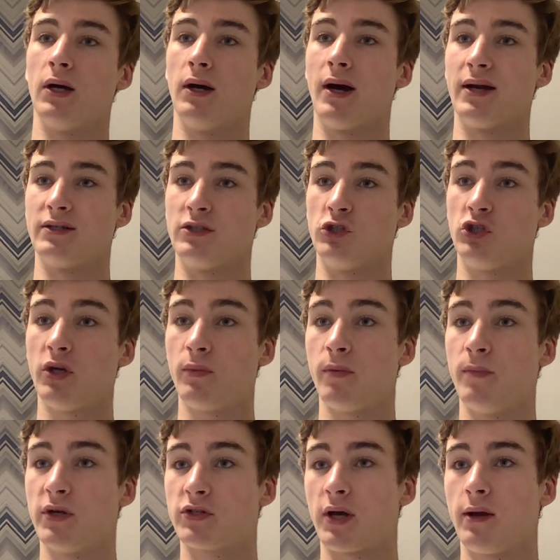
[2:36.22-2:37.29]
anti-ship
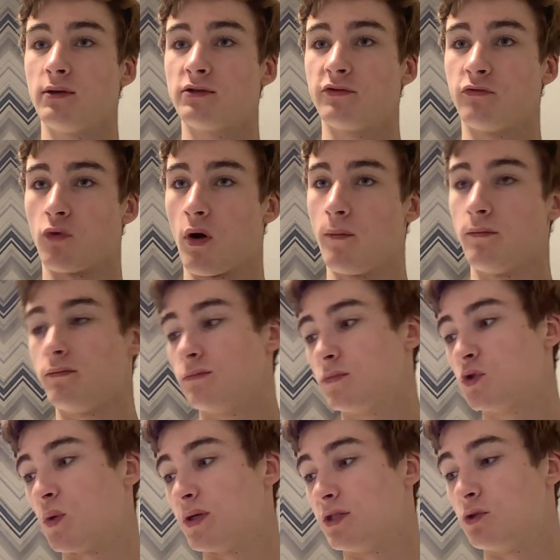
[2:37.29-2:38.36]
missiles from
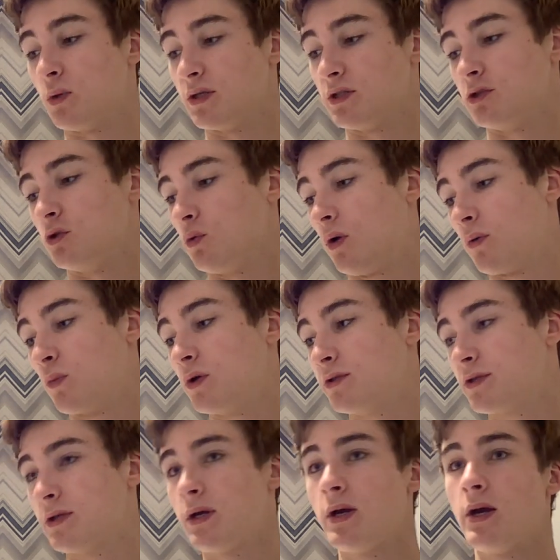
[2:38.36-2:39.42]
2022
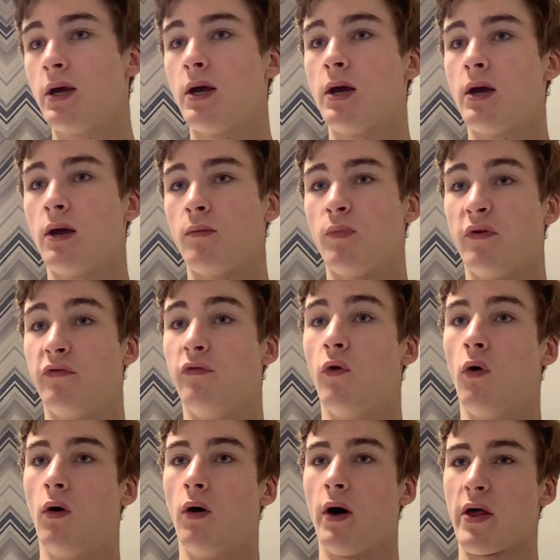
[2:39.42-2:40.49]
onwards,
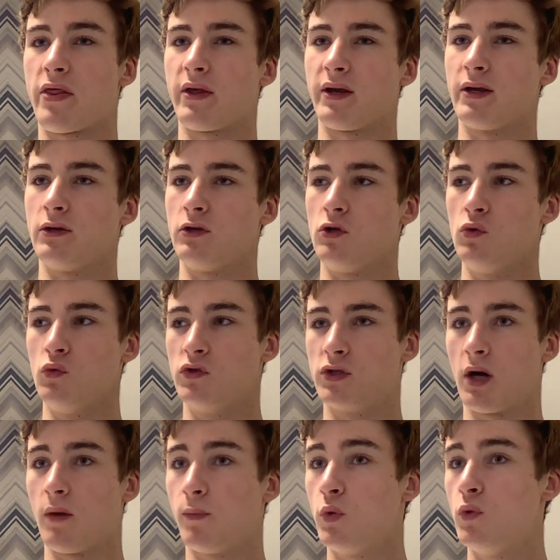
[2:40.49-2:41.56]
before I think it used
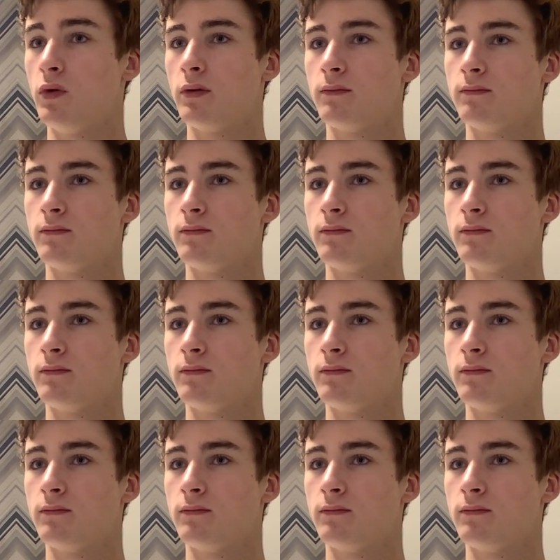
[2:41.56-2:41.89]
Harpoon,